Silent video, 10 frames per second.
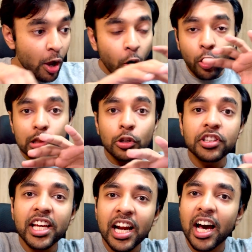Although
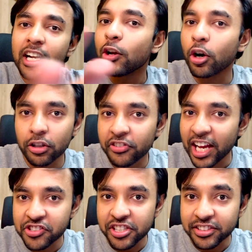there are a lot of
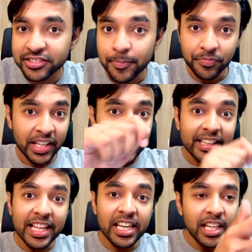cashiers,
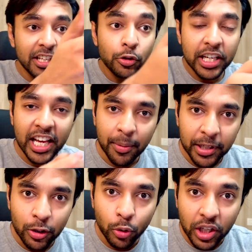then you take up a
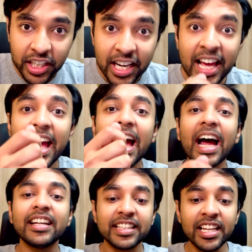token
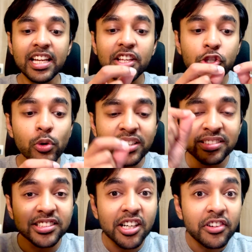and then you are
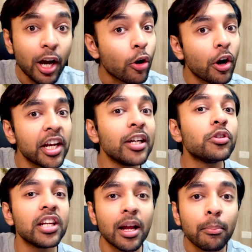served according to
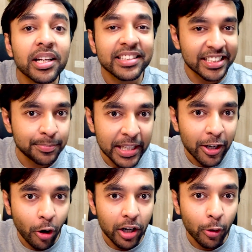the number that's being
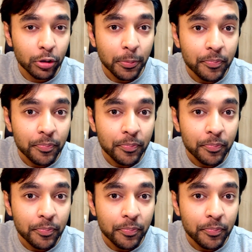called out.